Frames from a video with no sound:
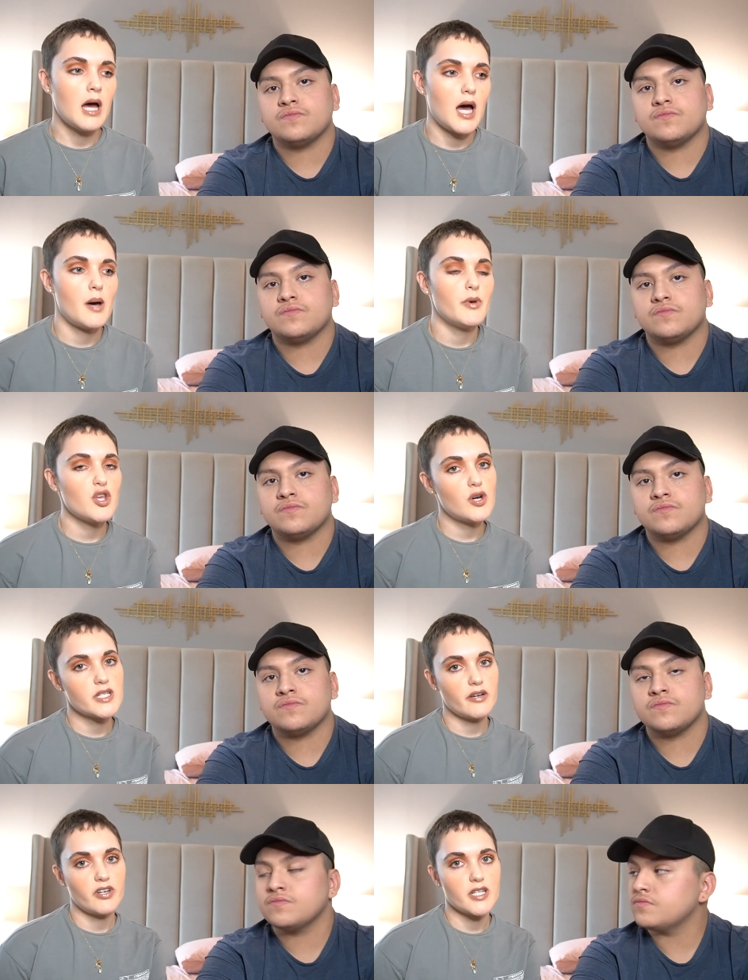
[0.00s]
Speaker 1: Um, but you can
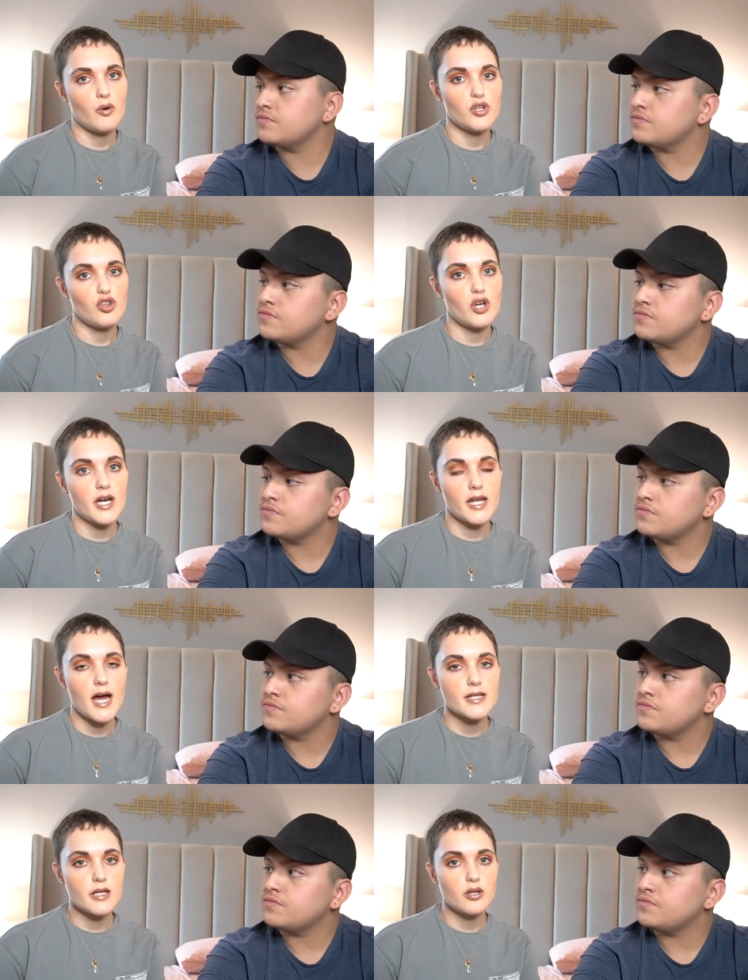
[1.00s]
definitely tell when you look at it. It
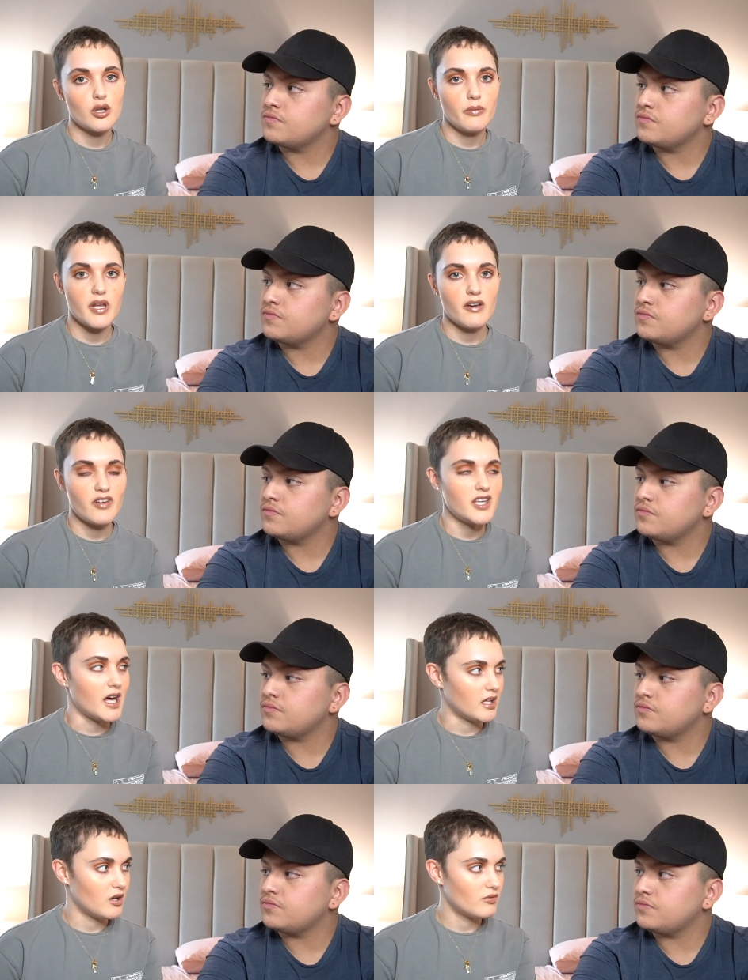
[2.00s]
has a little bit of a
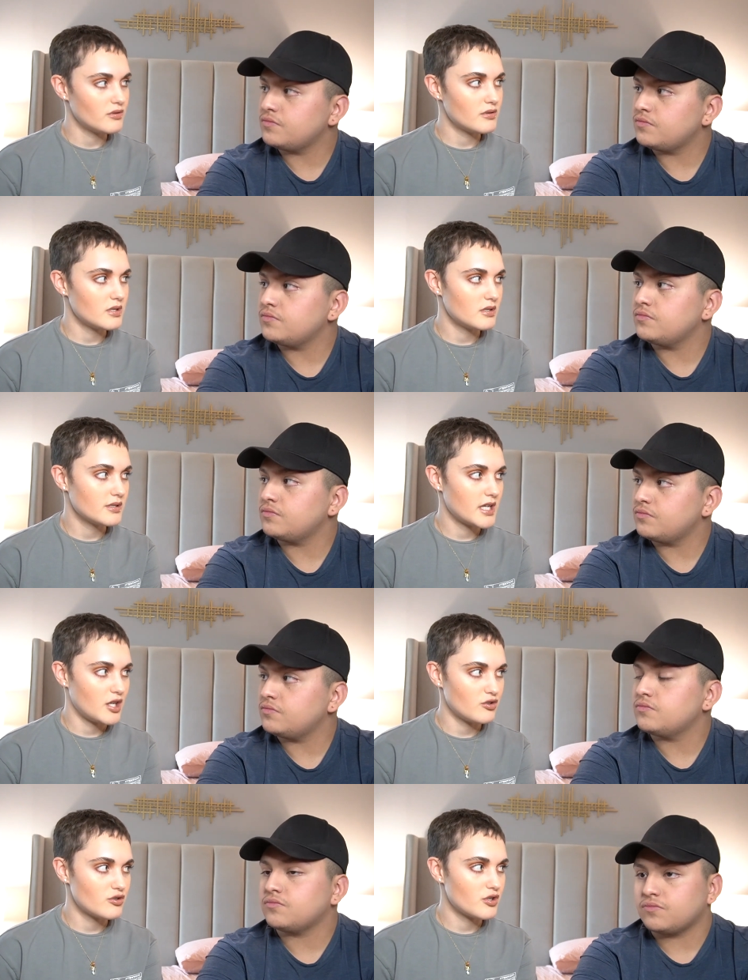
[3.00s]
yellow
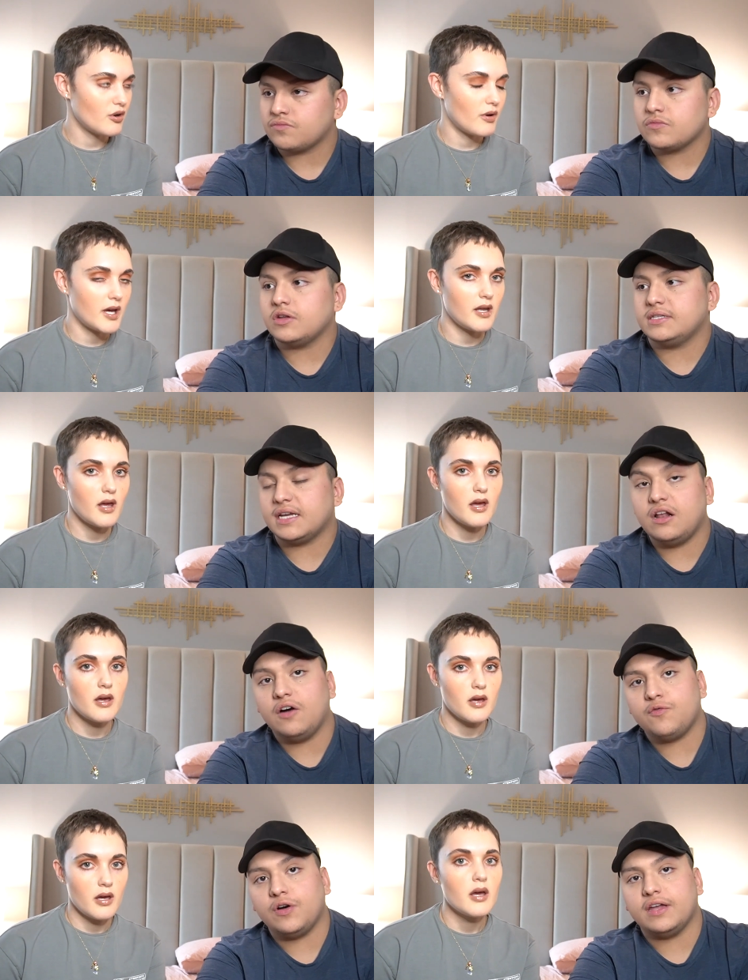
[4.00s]
tinge to it. It's like an
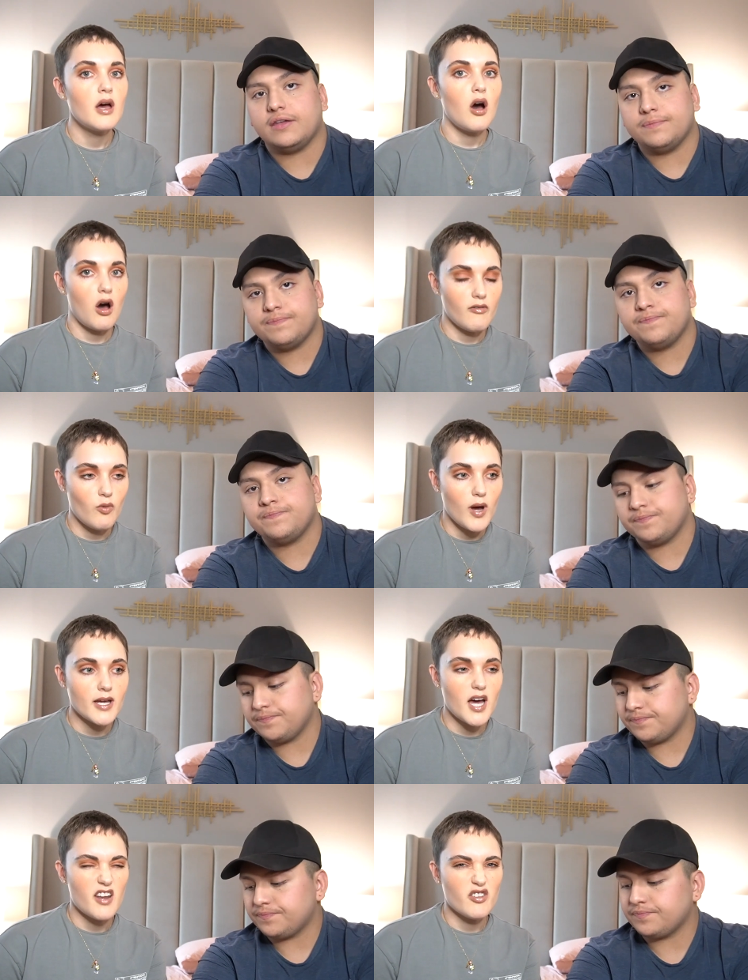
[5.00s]
off-white.
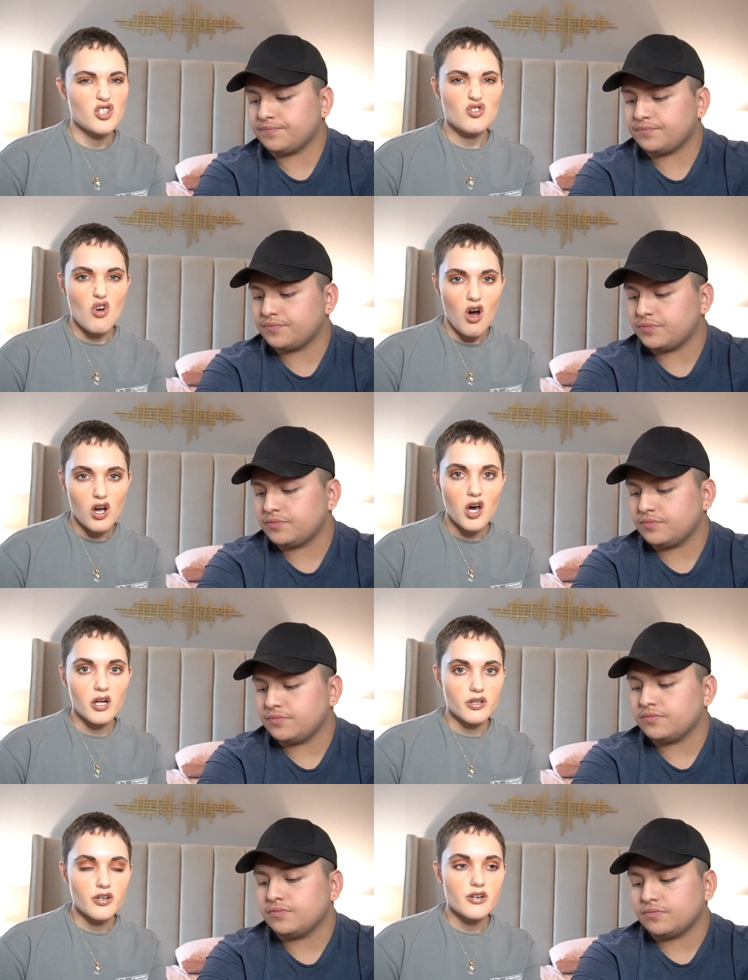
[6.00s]
Off-white, kind of a straw
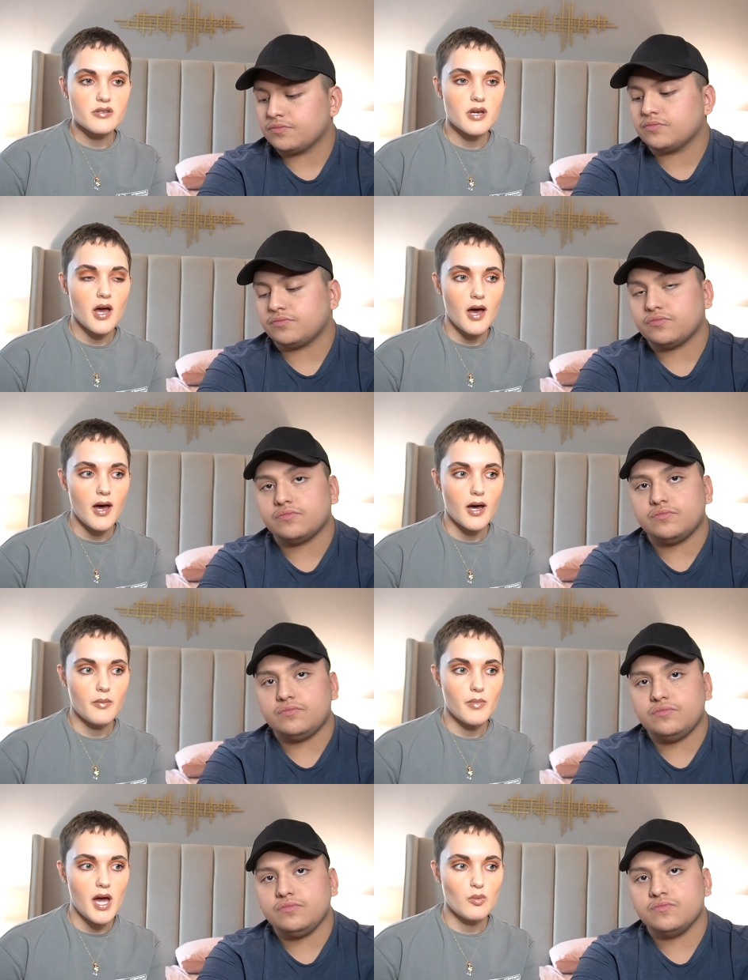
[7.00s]
colored.
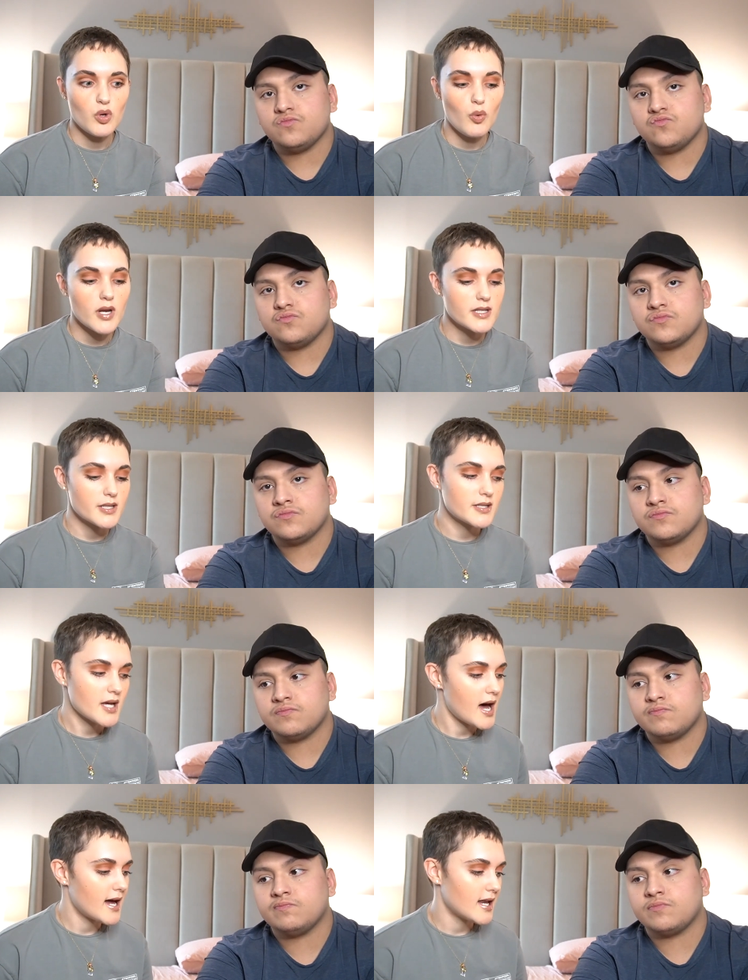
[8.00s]
Um, and we want to
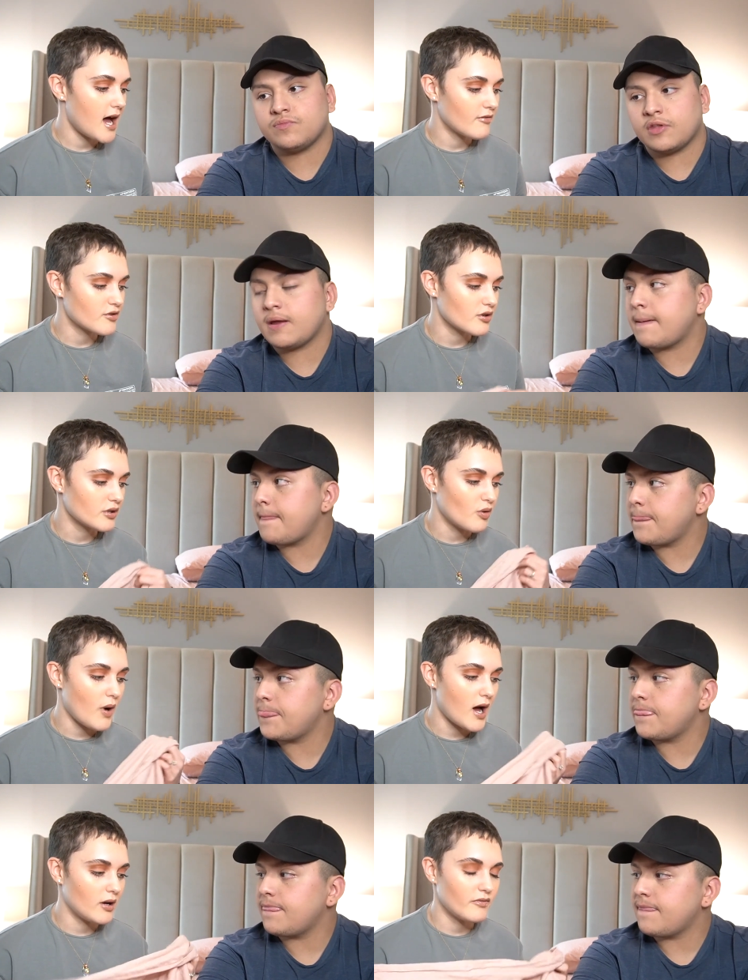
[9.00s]
decide after a little
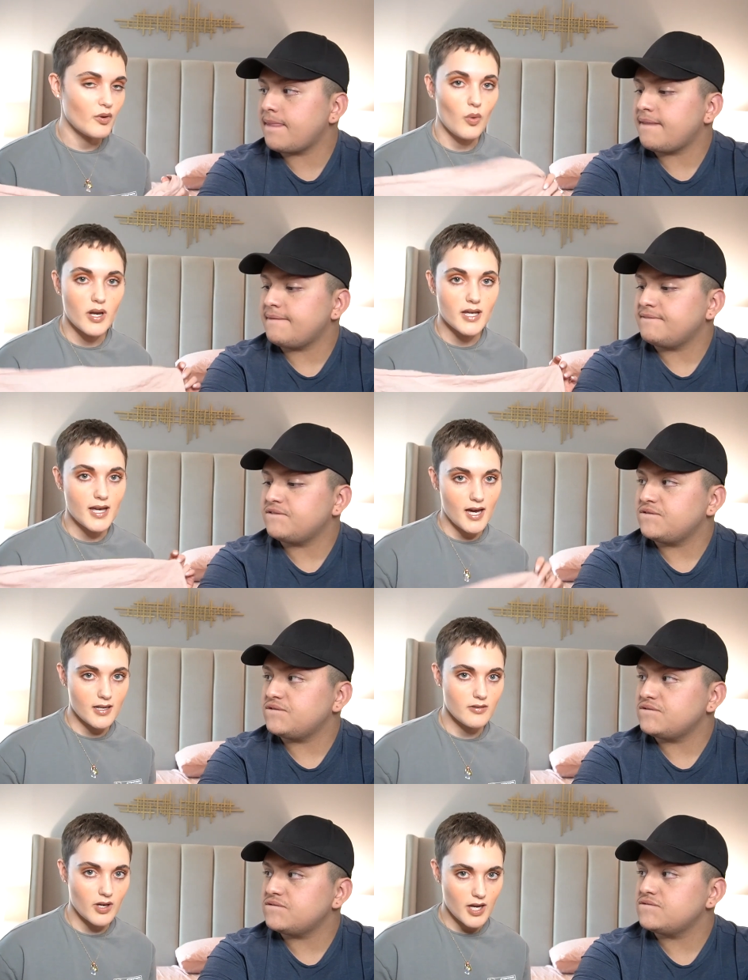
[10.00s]
while if we want to
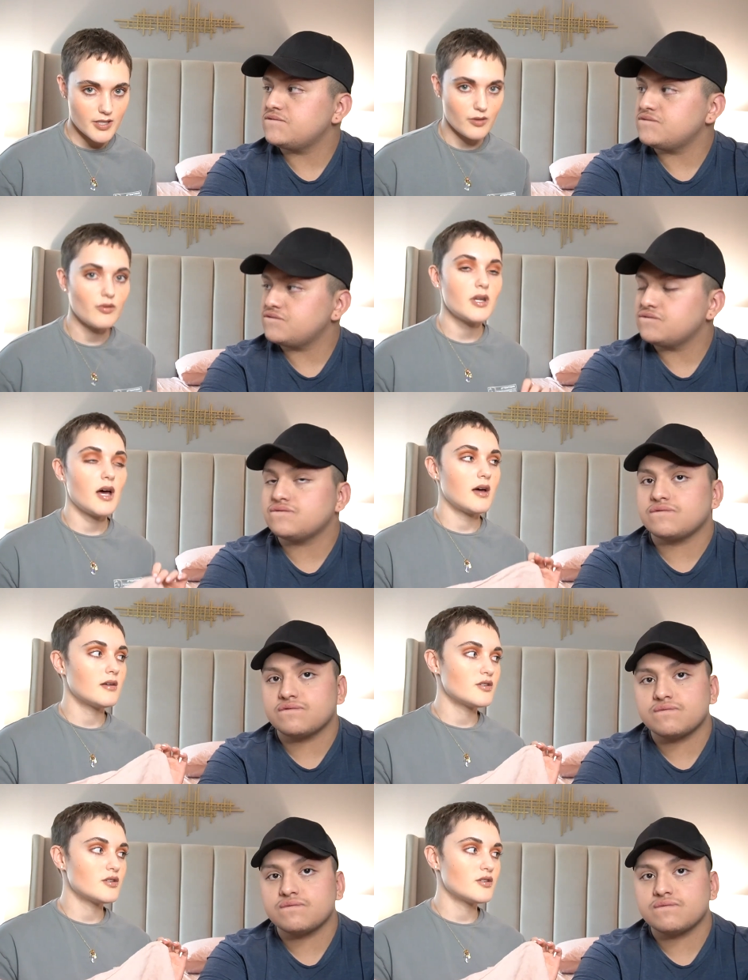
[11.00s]
get the Casa Luna